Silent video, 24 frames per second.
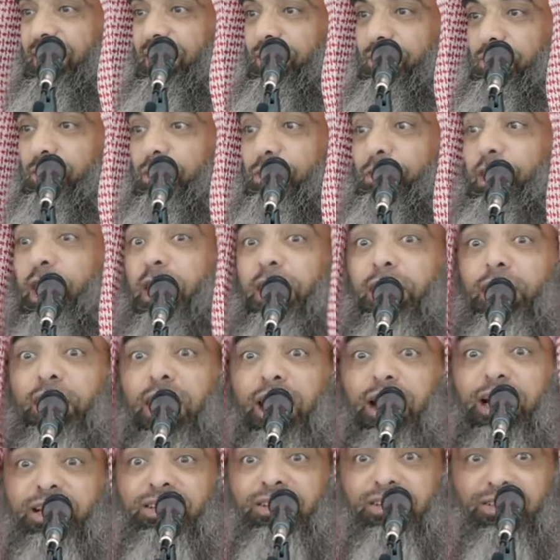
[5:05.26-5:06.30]
to
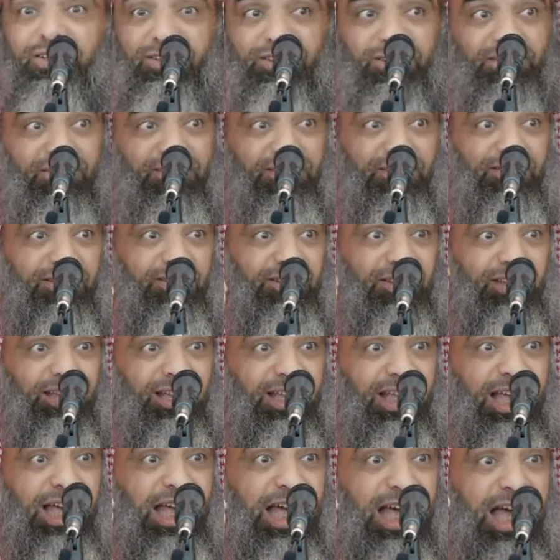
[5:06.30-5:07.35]
tell us
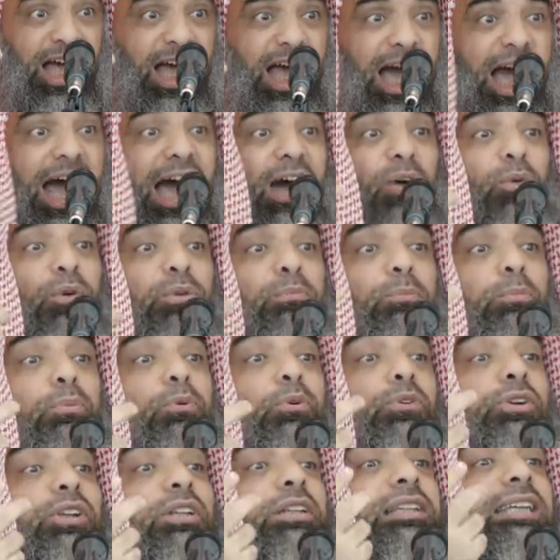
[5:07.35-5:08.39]
how
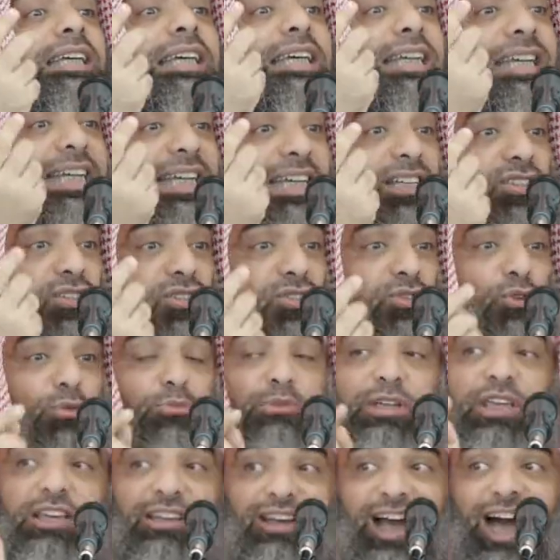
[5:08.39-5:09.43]
important it is to
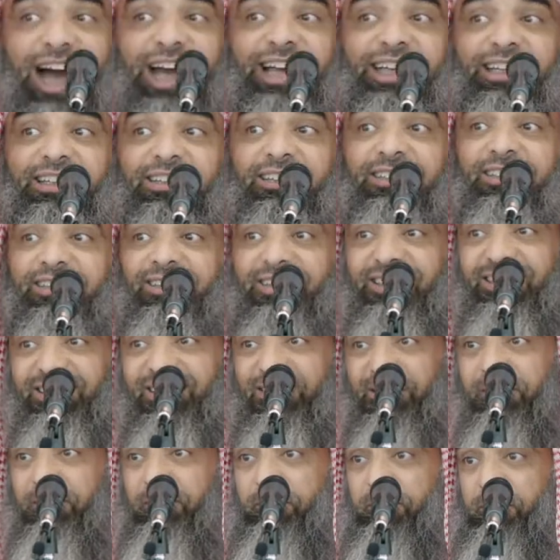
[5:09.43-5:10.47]
be
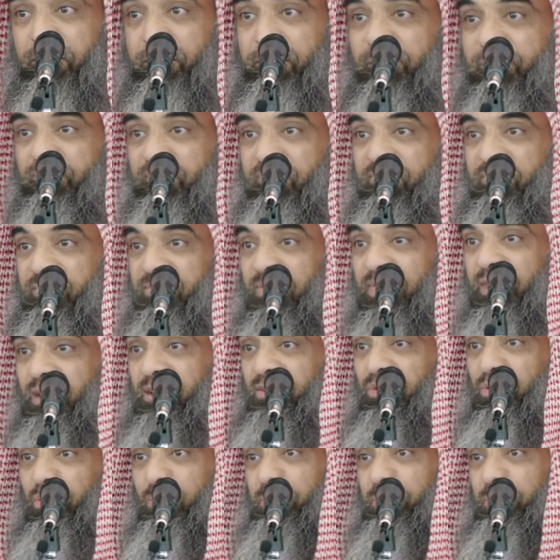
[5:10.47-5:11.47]
kind to